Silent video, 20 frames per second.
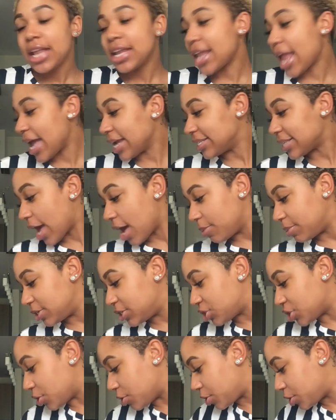Next, I'll be
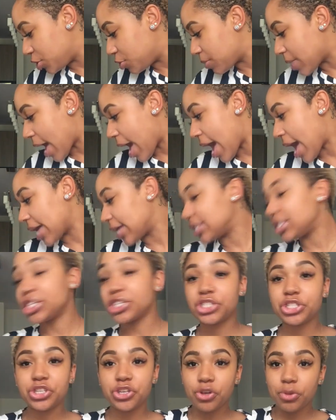showing you guys
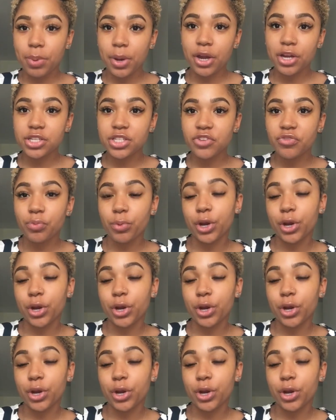the two pairs of